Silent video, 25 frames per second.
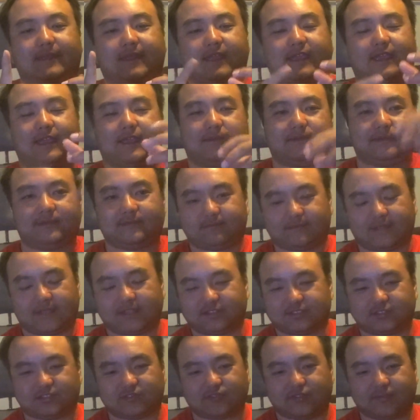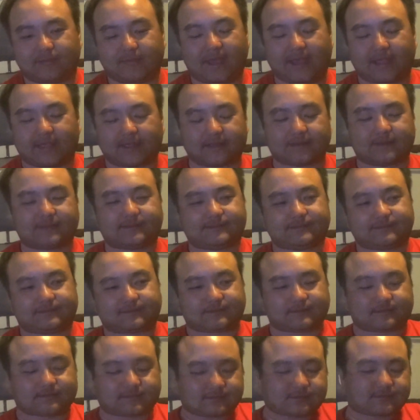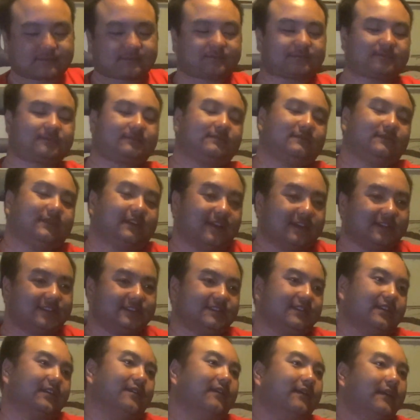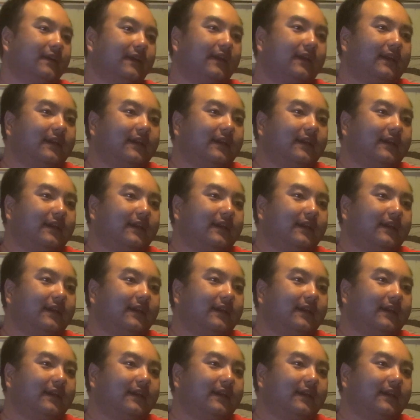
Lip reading: and we actually threw it back. Okay, so